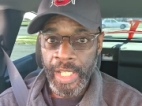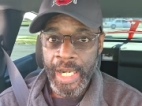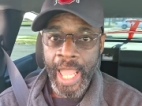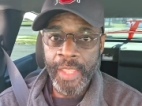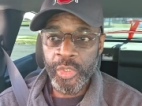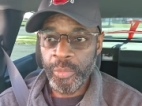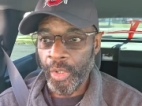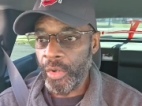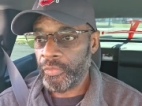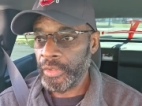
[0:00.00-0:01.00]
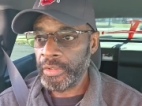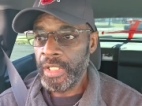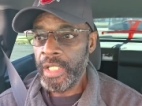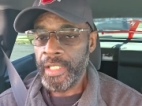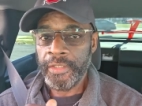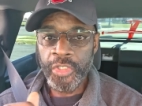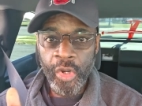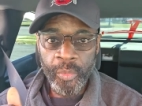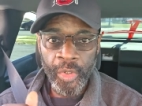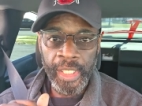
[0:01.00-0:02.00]
A lot of ibuprofen and
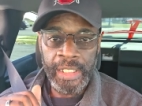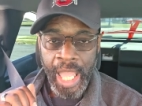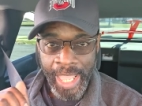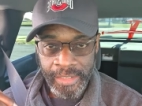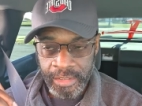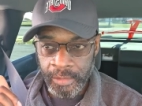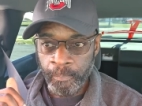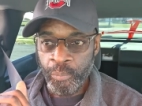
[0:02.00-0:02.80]
turmeric and ice.